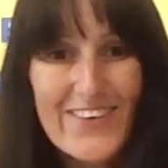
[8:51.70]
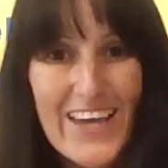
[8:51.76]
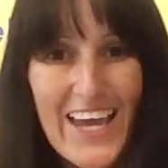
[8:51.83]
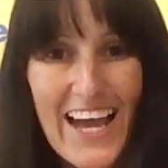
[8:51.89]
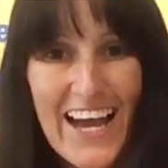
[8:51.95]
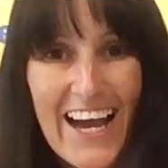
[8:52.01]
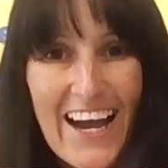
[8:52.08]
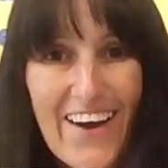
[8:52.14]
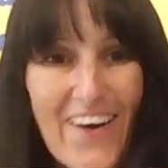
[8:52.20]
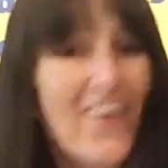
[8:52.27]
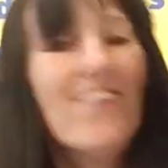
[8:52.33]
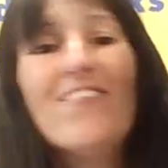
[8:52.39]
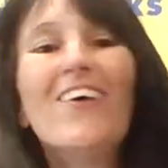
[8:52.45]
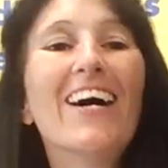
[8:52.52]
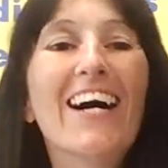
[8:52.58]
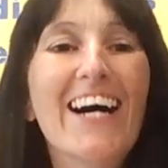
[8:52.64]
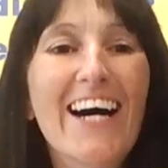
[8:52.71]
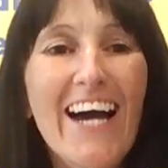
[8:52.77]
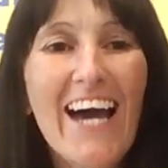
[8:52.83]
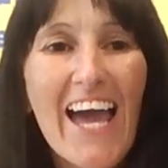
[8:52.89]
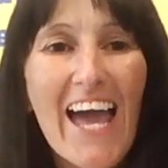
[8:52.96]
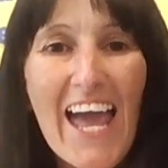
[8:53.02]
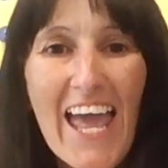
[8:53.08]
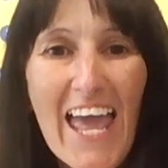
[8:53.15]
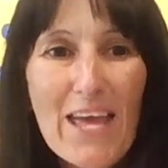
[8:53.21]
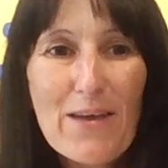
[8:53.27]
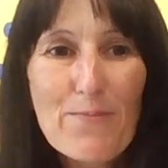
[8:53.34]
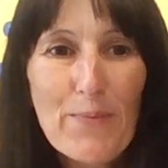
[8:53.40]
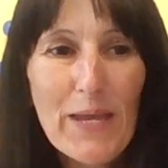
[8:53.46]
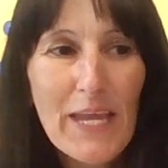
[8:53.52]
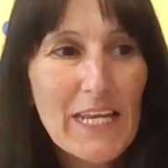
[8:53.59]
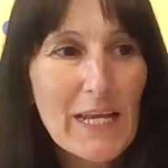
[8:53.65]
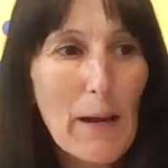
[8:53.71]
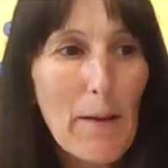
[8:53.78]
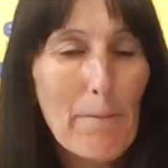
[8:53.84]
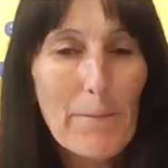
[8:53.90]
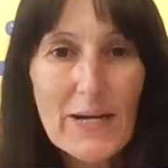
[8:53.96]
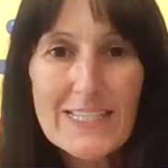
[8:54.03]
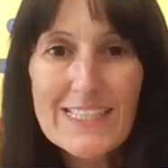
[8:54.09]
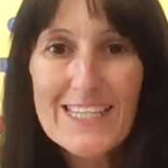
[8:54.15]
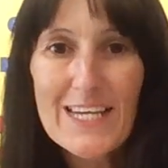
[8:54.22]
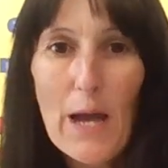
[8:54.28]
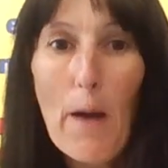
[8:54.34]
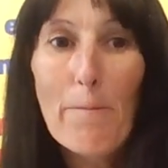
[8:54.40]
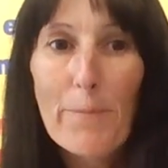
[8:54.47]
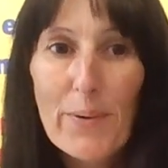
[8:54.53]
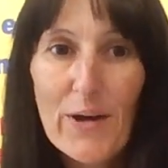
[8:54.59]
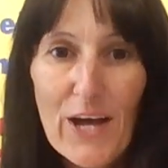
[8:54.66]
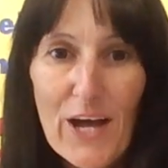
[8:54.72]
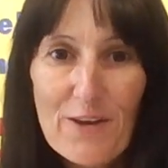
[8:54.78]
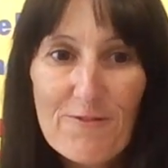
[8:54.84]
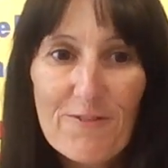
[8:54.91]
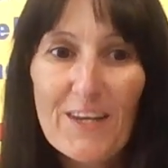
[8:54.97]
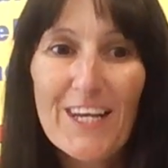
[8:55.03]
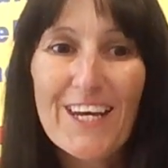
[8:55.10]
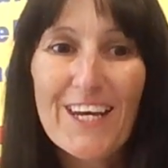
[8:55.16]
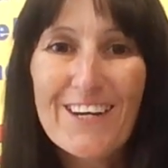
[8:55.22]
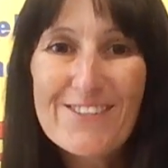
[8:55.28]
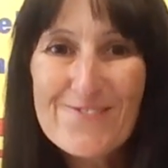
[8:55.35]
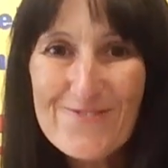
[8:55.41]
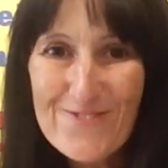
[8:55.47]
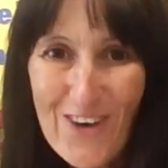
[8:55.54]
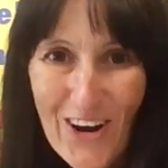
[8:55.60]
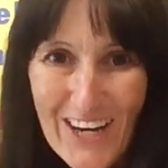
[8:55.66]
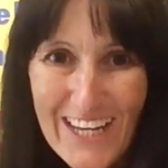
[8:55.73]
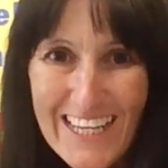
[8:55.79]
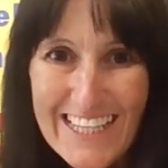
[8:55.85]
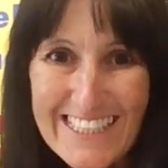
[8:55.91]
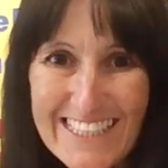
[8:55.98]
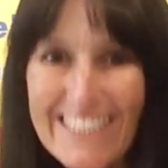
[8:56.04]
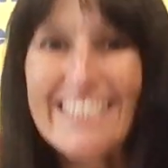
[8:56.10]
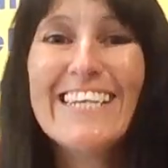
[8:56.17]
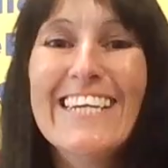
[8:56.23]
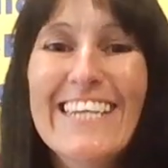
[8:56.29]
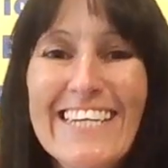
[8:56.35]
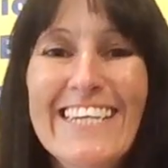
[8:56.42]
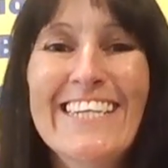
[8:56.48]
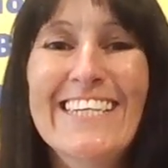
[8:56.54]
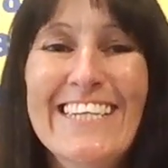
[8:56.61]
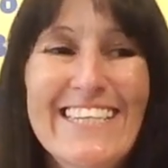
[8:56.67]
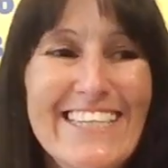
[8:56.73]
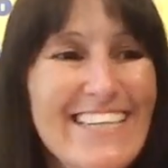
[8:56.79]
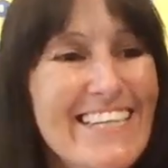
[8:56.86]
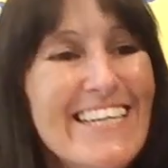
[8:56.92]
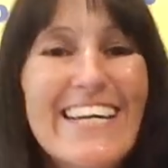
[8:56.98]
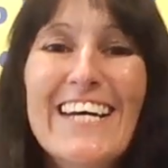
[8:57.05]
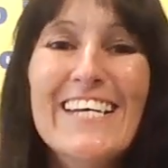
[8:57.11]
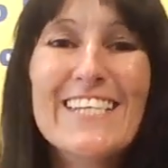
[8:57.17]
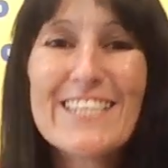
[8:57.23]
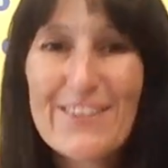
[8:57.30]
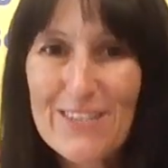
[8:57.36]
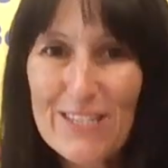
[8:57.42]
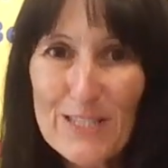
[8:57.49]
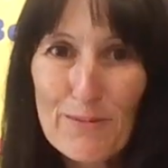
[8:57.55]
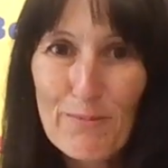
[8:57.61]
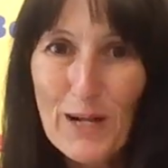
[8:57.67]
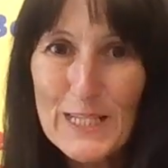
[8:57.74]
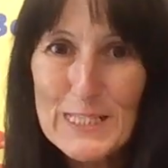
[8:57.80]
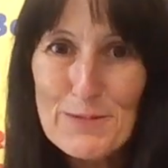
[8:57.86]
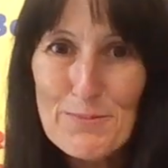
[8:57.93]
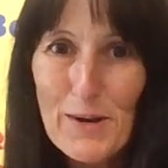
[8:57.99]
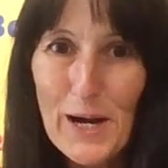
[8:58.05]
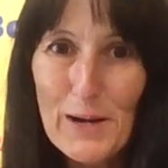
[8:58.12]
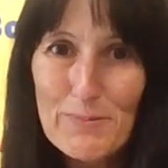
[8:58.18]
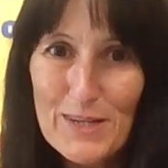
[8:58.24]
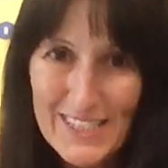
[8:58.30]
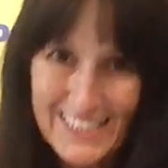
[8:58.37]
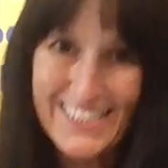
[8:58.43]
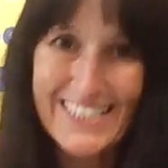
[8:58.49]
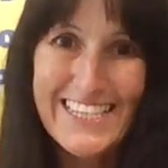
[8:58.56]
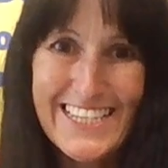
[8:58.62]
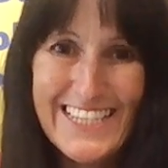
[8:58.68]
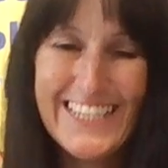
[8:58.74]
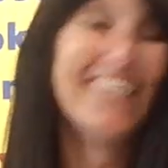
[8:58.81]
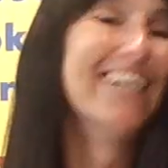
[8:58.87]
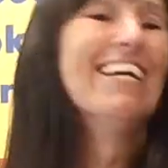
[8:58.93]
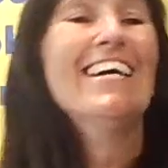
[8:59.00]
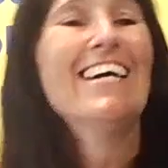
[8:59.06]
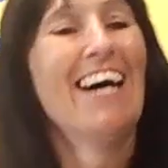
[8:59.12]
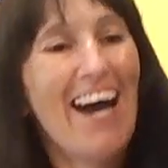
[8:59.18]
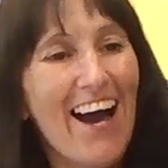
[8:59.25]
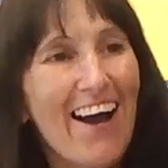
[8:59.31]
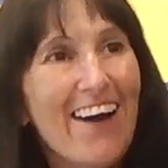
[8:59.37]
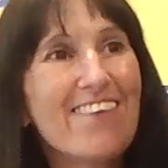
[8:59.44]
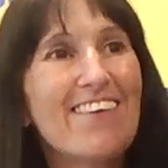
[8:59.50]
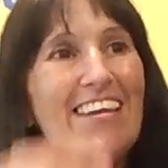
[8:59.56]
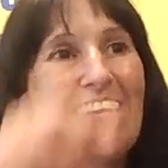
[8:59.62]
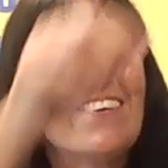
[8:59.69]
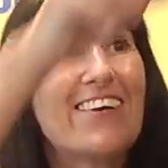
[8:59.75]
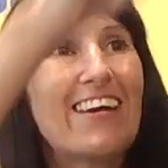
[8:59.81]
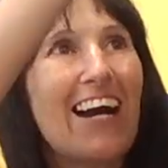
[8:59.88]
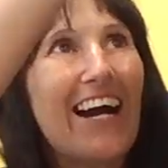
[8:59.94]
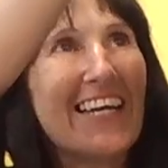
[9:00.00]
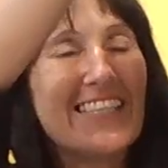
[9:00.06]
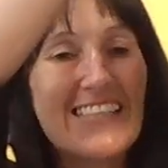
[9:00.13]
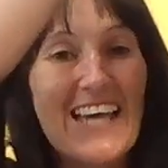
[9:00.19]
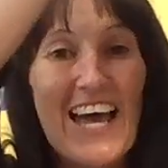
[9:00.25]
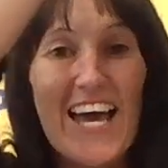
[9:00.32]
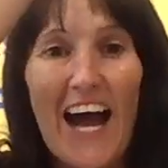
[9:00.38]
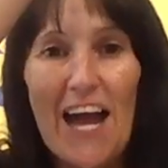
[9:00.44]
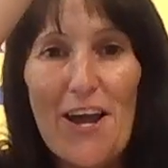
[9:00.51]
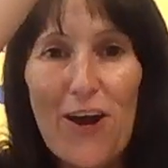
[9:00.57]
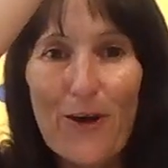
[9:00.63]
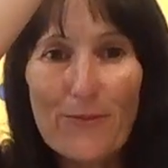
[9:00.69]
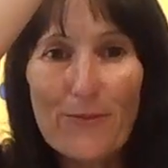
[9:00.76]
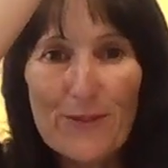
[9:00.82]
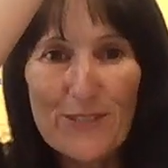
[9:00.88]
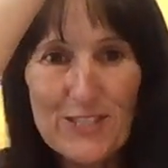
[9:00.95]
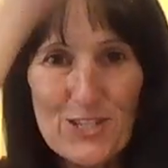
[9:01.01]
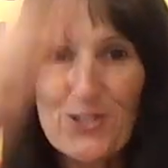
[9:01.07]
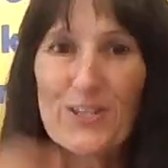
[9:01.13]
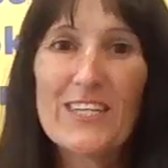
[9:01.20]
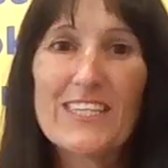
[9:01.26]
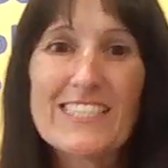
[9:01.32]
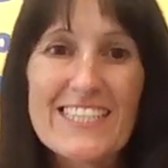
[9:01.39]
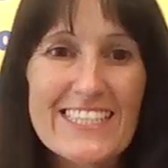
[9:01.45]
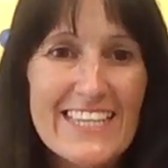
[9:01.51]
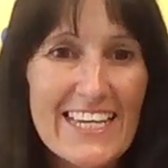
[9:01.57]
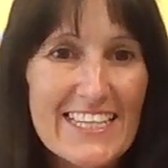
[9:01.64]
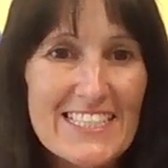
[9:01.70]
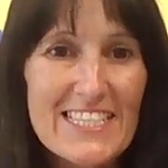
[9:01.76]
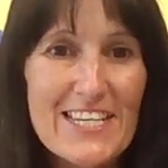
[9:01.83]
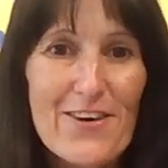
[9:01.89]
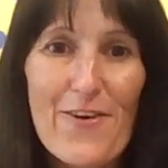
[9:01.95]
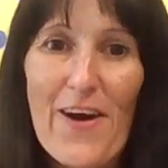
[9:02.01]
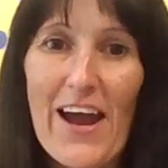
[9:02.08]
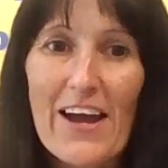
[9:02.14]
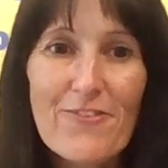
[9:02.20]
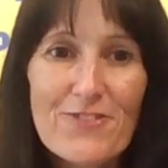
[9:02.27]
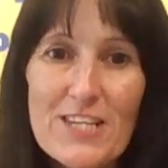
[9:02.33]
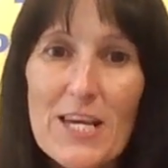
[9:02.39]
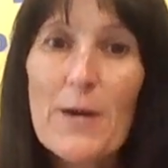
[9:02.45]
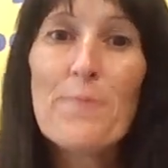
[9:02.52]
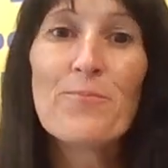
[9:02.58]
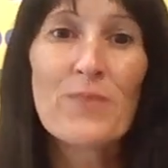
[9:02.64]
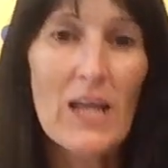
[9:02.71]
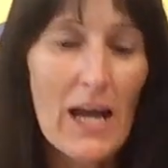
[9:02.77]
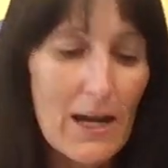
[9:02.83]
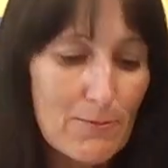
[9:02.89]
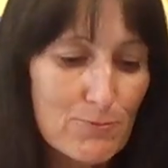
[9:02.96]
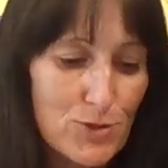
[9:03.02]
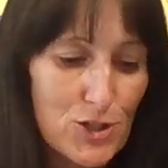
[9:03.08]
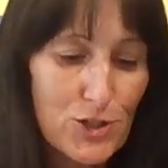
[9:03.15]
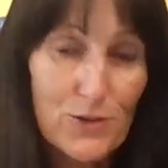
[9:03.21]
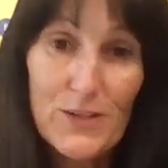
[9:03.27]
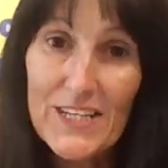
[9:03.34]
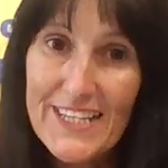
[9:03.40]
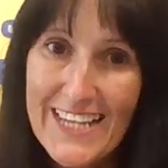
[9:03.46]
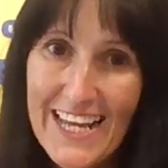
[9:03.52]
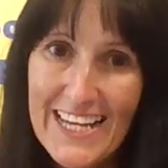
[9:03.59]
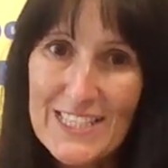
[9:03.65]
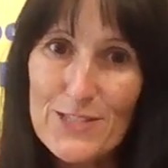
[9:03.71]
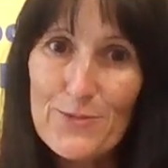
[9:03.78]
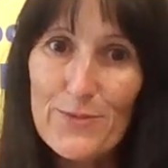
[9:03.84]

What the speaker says: we have a peanut butter bird feeder rocket. So it's a multi-purpose. All right, you guys, I hope you enjoyed today's craft. Tune in next